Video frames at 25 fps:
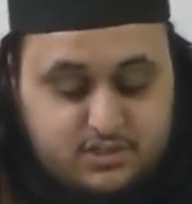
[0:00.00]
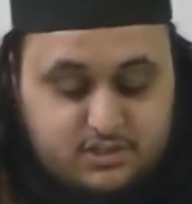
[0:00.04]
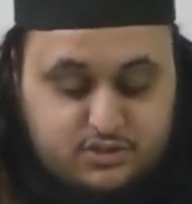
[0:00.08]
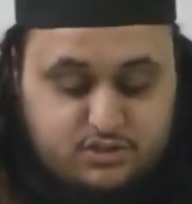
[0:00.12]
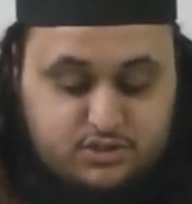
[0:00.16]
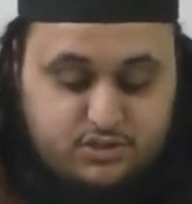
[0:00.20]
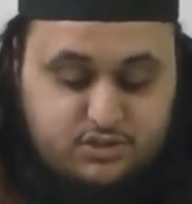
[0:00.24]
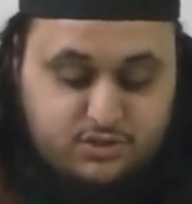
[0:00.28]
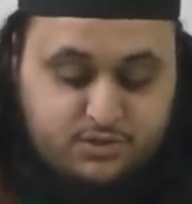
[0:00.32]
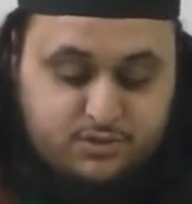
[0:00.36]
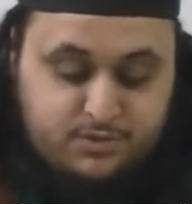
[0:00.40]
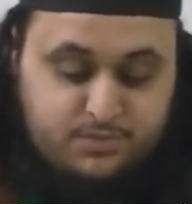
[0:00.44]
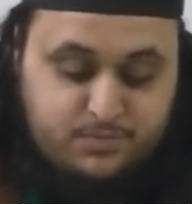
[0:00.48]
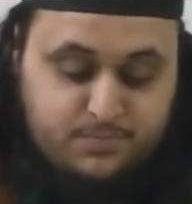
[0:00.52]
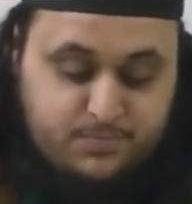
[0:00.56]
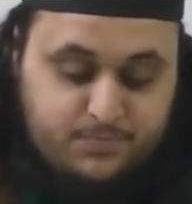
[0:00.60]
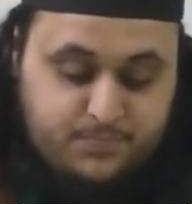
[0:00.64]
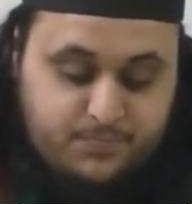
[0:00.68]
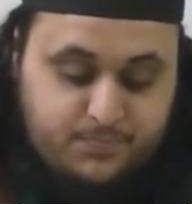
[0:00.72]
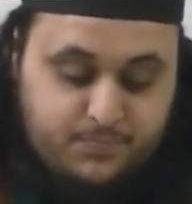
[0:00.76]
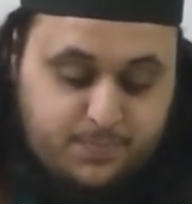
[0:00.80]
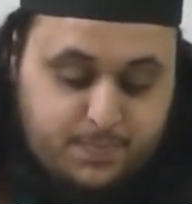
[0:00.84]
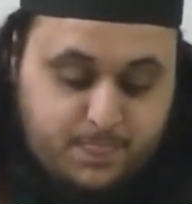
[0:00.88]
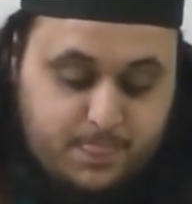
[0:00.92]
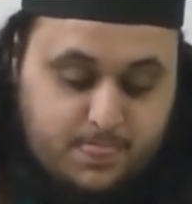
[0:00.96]
So
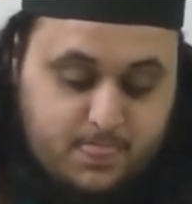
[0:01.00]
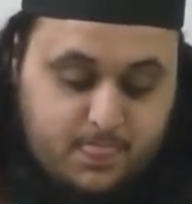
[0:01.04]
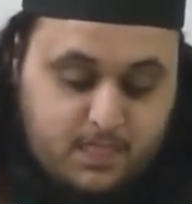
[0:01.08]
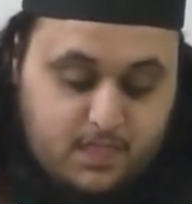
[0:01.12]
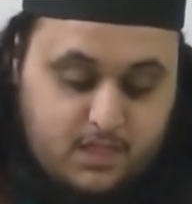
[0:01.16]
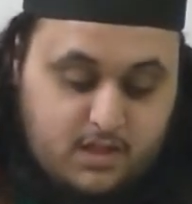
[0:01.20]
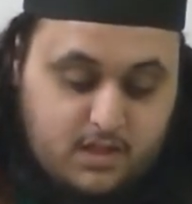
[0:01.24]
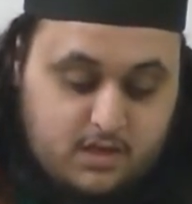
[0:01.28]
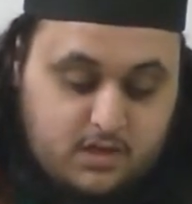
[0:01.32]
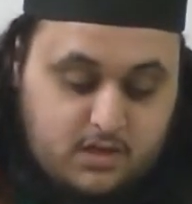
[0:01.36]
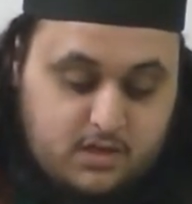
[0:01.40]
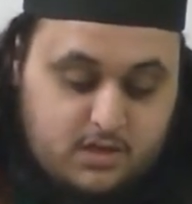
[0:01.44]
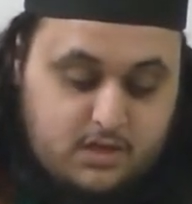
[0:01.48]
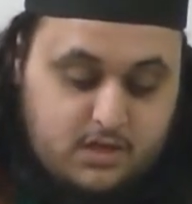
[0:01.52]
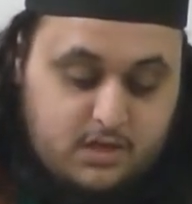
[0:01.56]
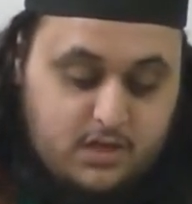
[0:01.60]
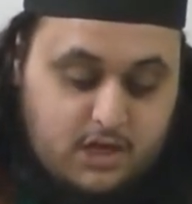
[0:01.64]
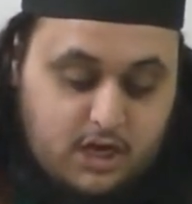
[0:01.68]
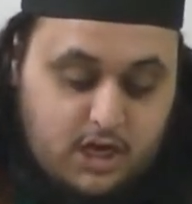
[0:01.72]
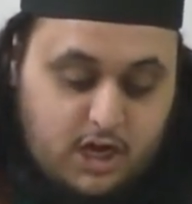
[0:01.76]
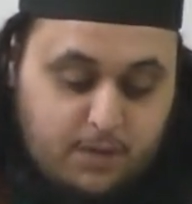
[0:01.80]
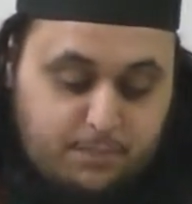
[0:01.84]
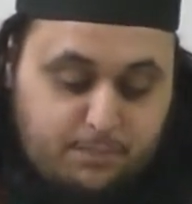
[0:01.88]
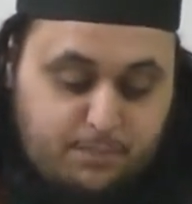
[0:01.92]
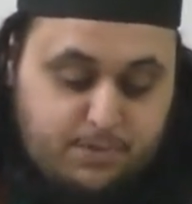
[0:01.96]

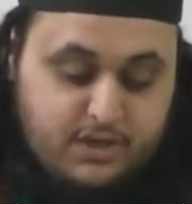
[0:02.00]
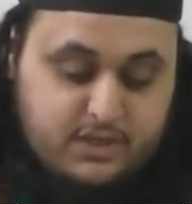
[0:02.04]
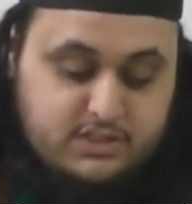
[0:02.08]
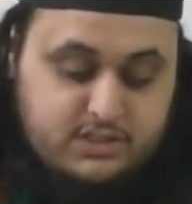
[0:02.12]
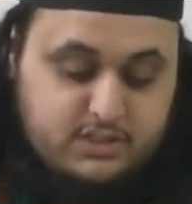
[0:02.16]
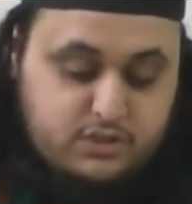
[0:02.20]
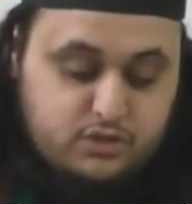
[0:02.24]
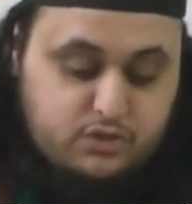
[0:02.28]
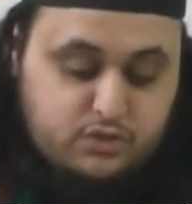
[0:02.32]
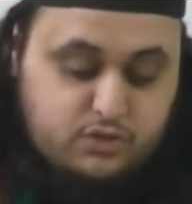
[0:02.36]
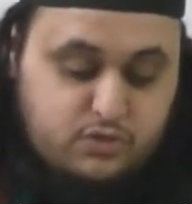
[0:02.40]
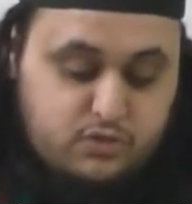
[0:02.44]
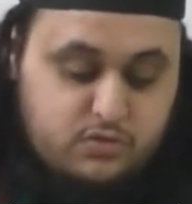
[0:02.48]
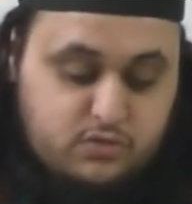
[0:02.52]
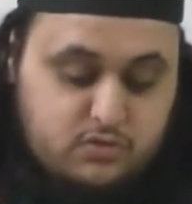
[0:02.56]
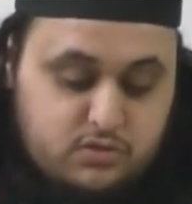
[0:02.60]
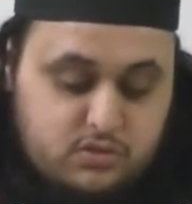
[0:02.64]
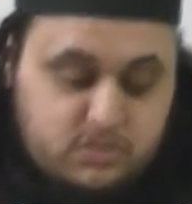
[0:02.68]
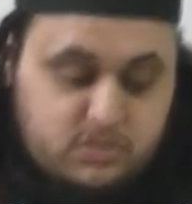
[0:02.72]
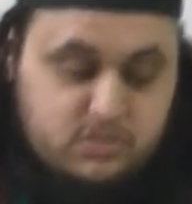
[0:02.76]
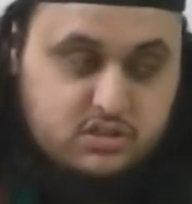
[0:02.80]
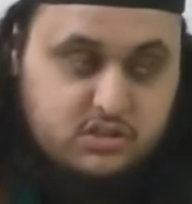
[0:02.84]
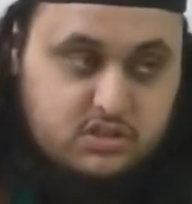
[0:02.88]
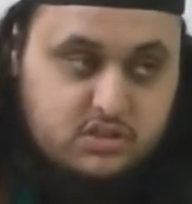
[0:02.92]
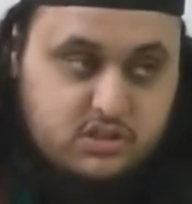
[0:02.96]
a person
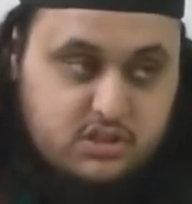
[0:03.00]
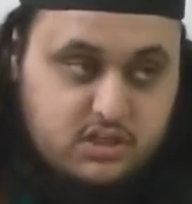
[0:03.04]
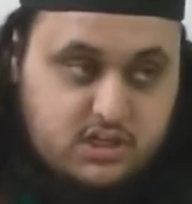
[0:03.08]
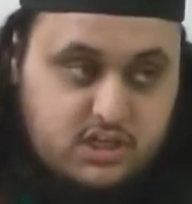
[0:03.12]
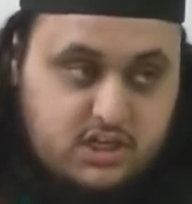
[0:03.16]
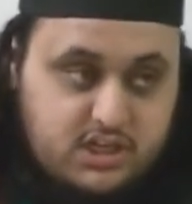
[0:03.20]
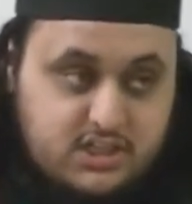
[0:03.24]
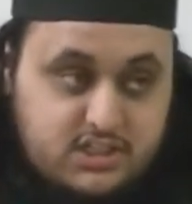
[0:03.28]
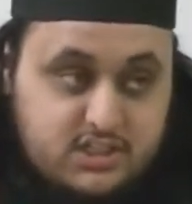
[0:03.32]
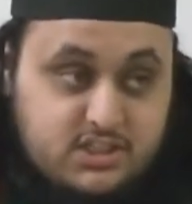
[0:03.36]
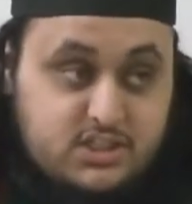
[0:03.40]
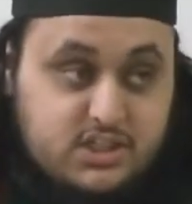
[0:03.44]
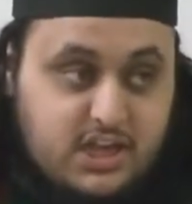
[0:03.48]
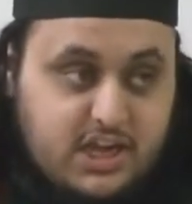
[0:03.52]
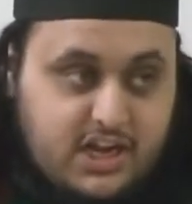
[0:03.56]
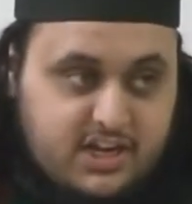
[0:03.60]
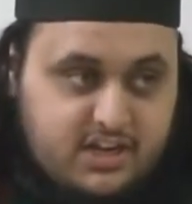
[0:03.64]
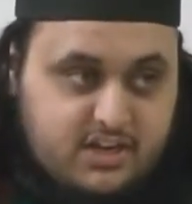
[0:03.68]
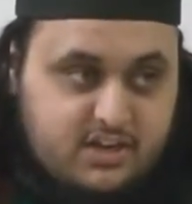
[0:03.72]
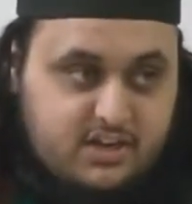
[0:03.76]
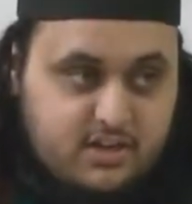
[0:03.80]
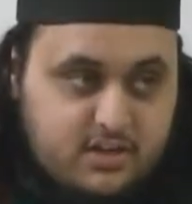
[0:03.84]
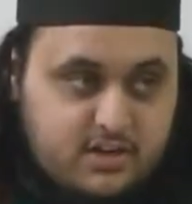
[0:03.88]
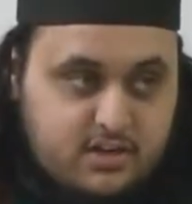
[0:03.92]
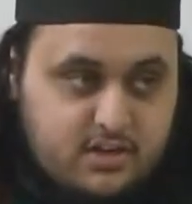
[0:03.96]
who's
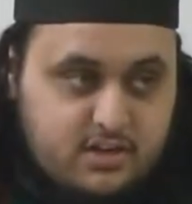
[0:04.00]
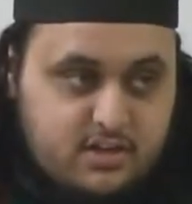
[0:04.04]
inside